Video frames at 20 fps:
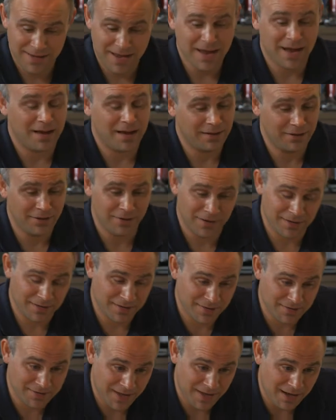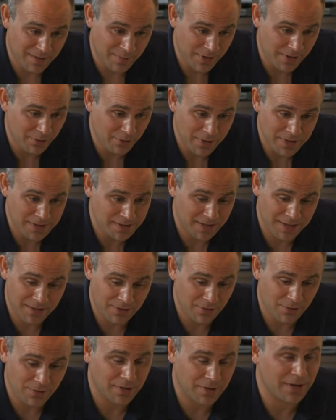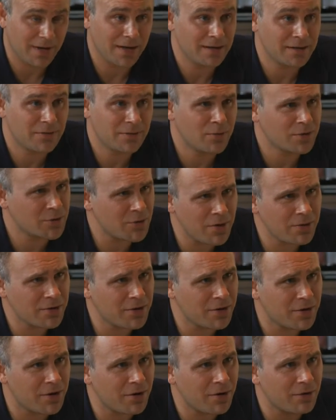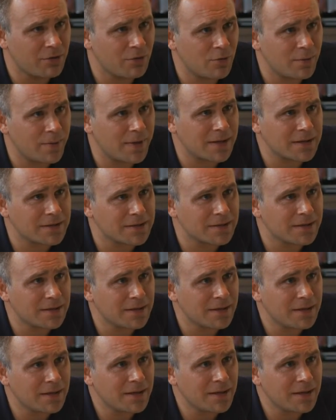Yeah, look, there's got to be other ways of getting organized. What's wrong with your current toolbox?